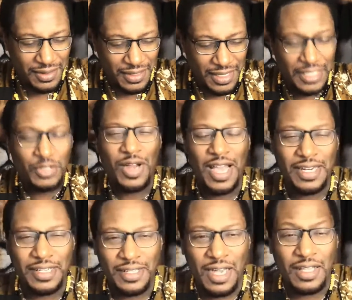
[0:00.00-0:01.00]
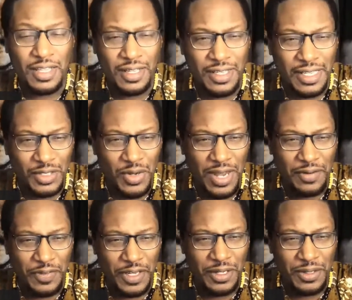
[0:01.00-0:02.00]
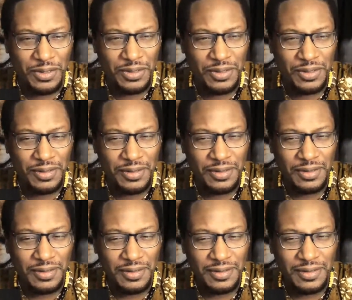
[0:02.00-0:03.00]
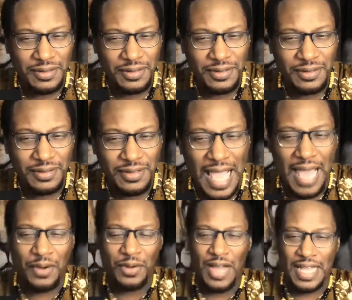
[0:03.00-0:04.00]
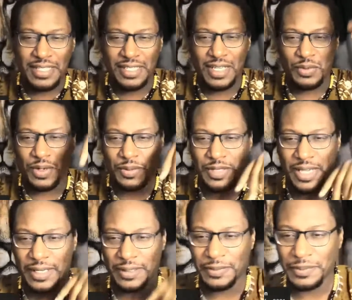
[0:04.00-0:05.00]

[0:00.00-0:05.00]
Electronic vehicles? I don't know. I think that's what I'm saying.